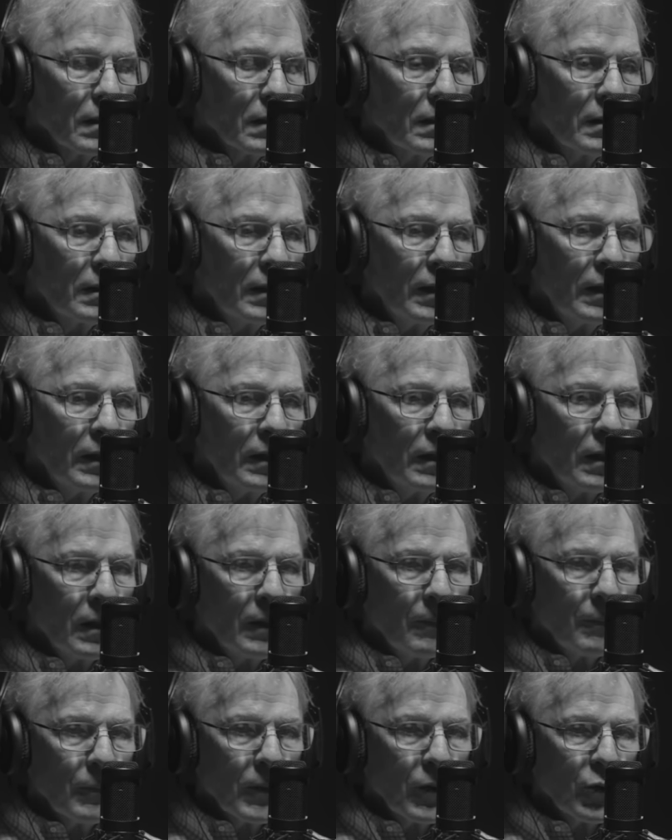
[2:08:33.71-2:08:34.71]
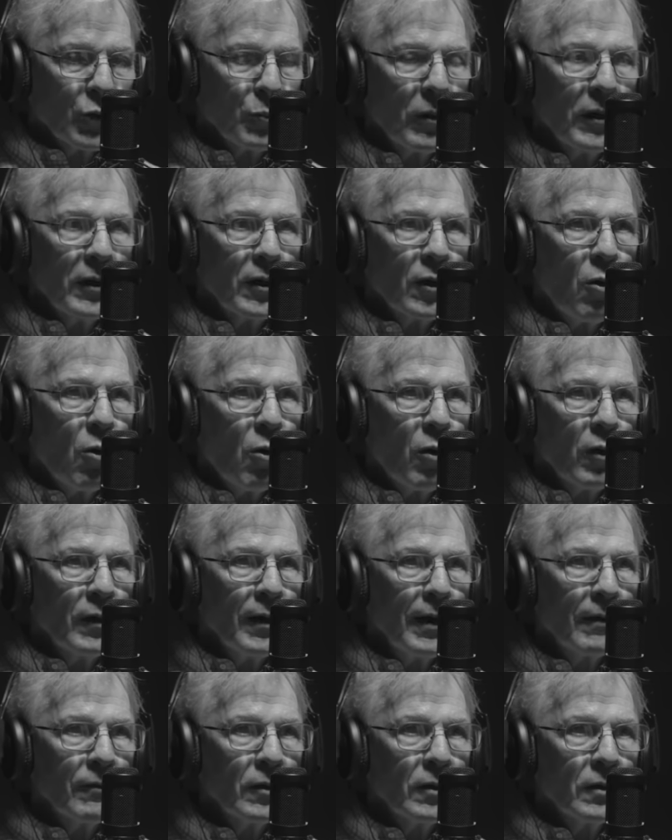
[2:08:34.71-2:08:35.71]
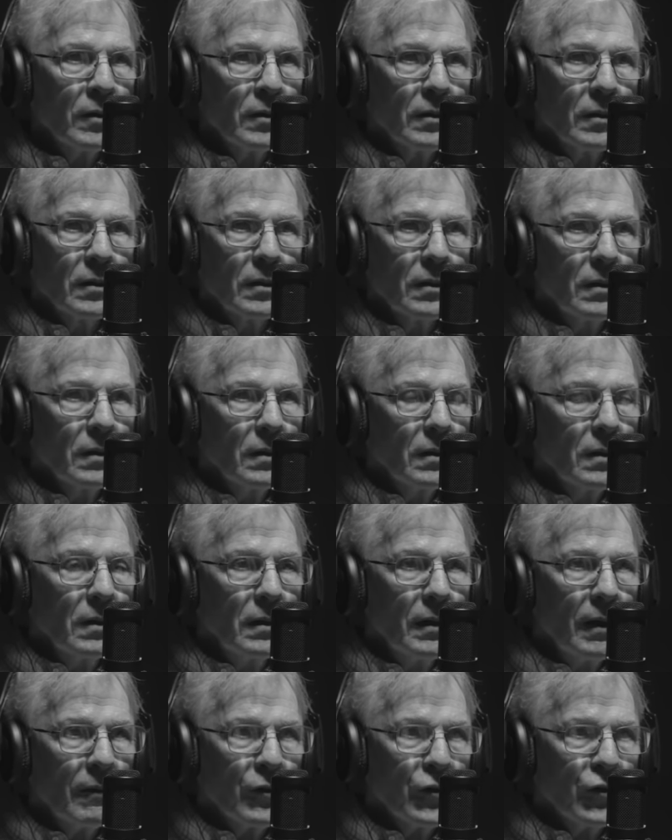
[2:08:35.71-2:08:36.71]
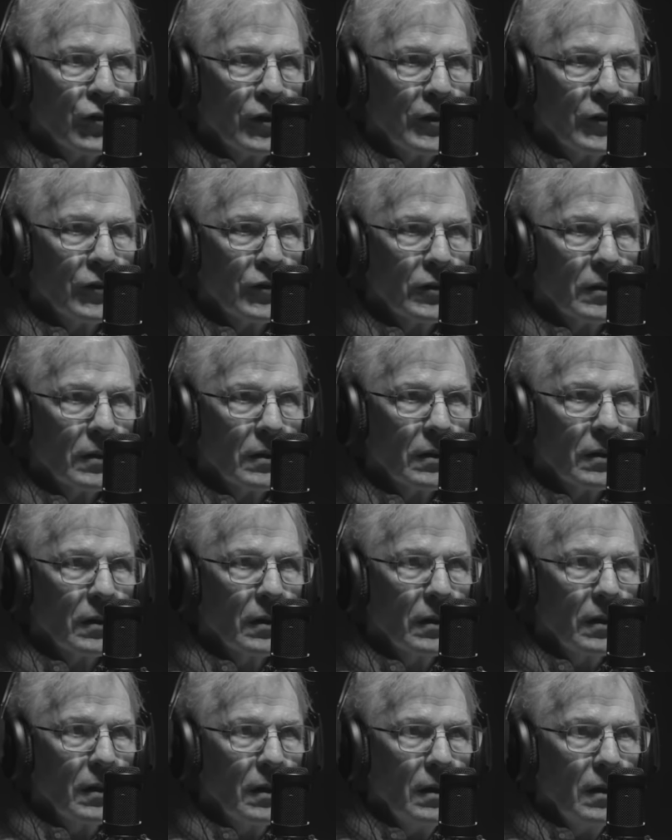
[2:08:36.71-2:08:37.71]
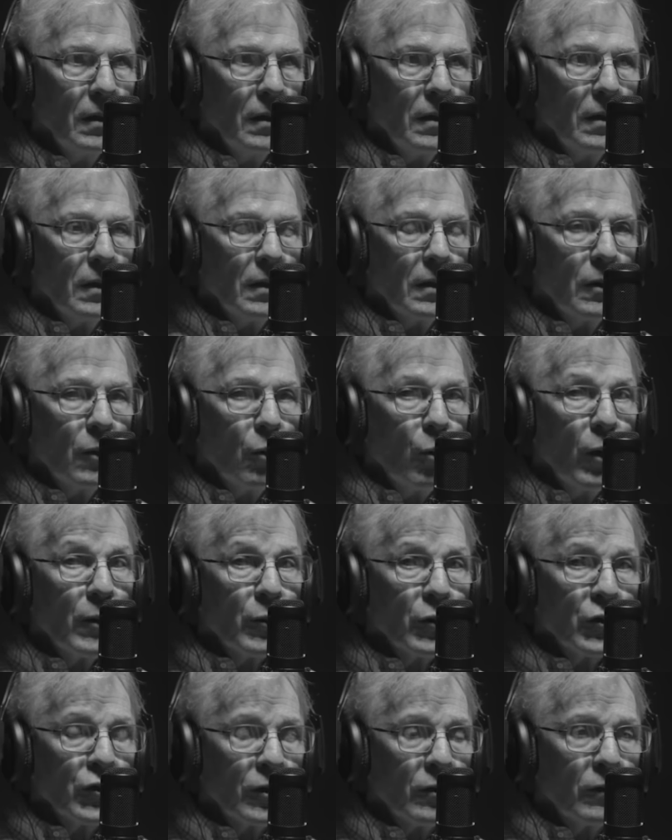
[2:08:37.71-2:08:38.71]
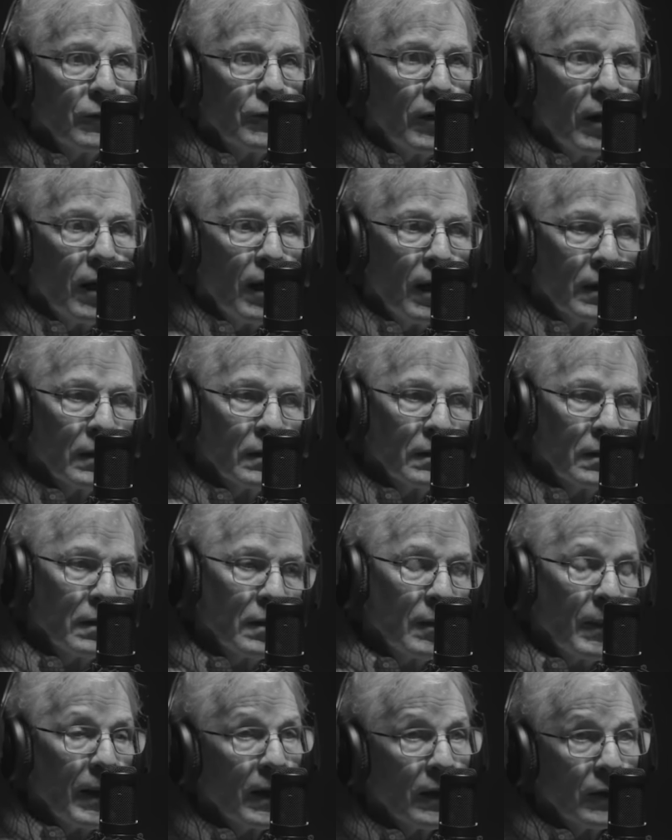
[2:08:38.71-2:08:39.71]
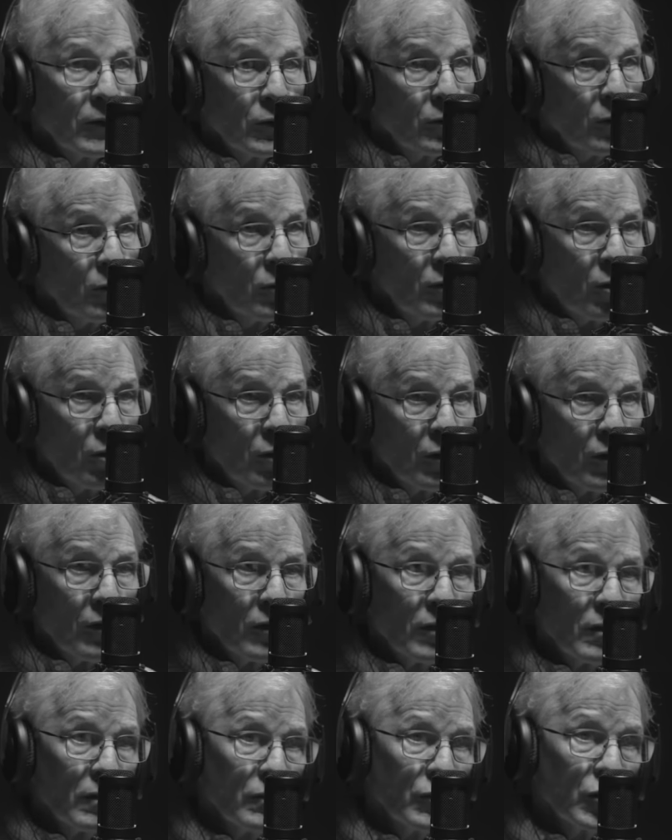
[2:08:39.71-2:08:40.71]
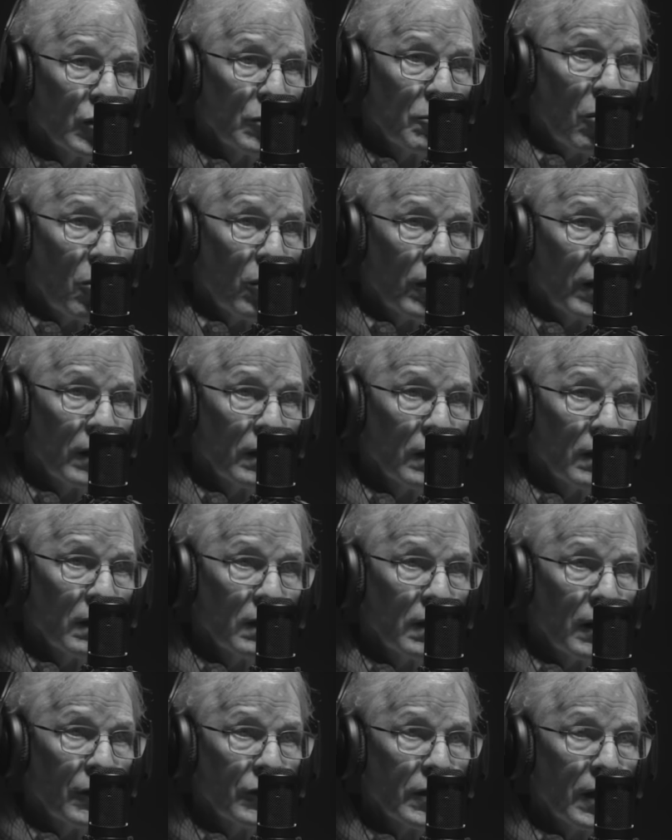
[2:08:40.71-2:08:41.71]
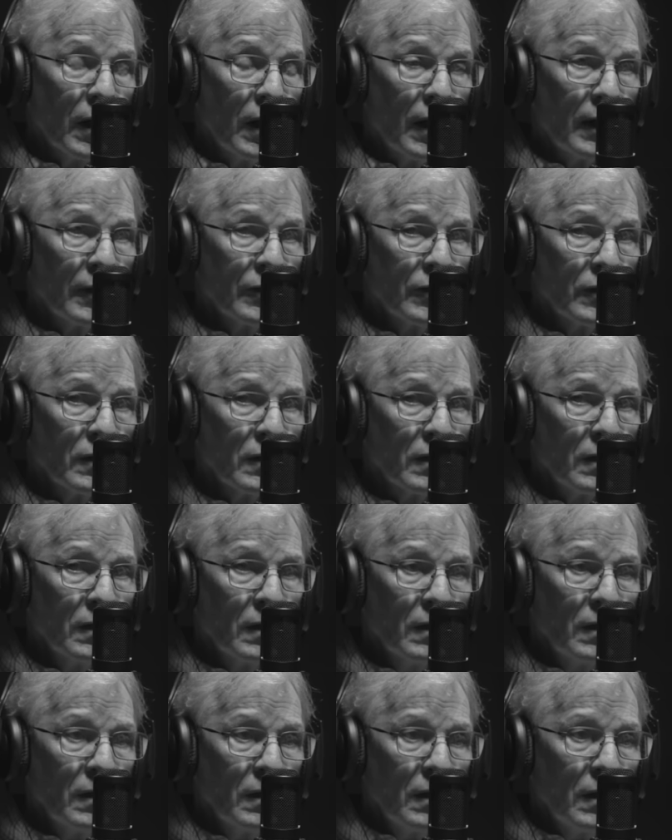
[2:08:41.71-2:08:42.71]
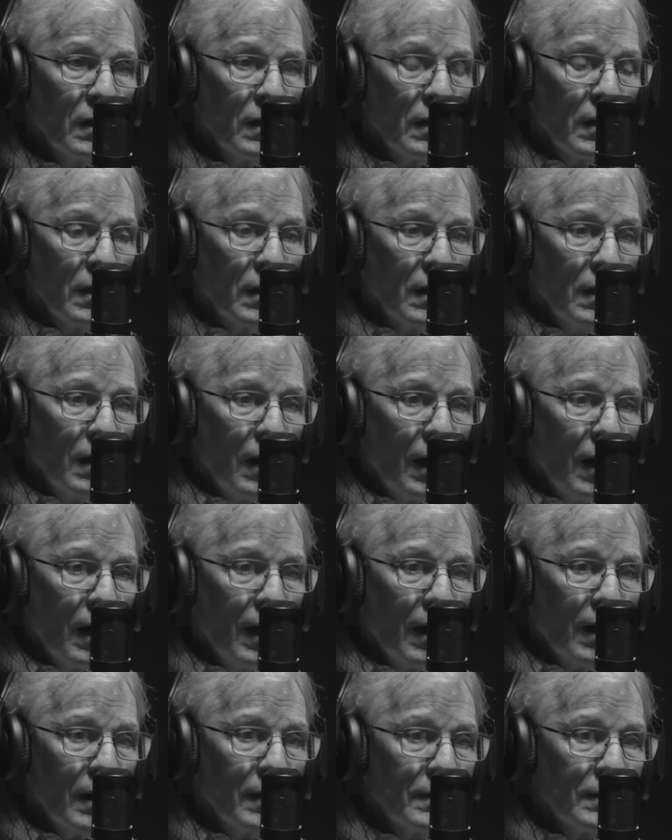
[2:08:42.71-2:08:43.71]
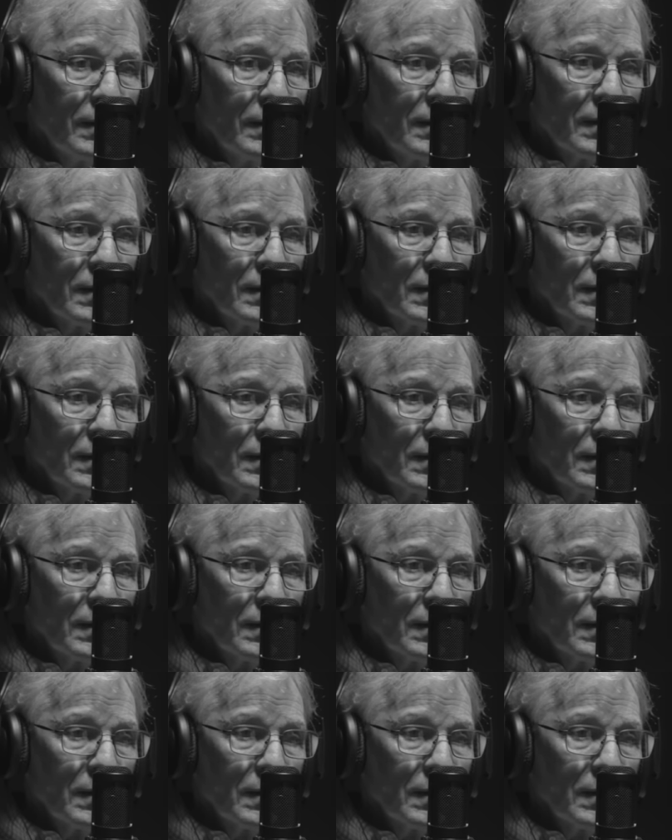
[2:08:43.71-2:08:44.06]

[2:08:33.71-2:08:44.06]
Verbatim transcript: the esprit de corps never ceased. We were still flying Command and Control North, supporting those guys, and